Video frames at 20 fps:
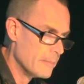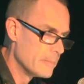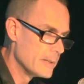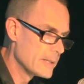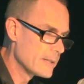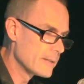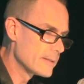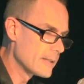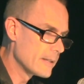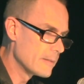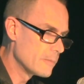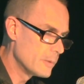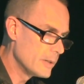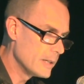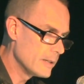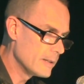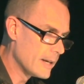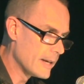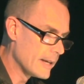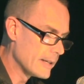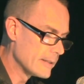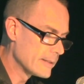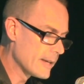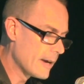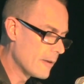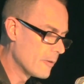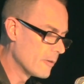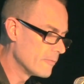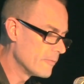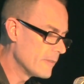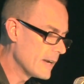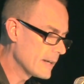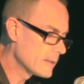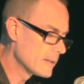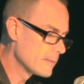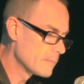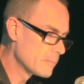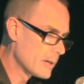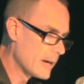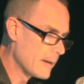because they realize how
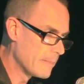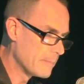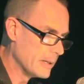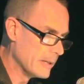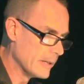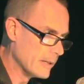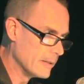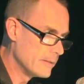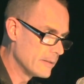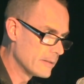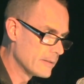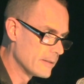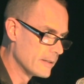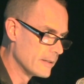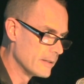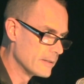effective PrEP is.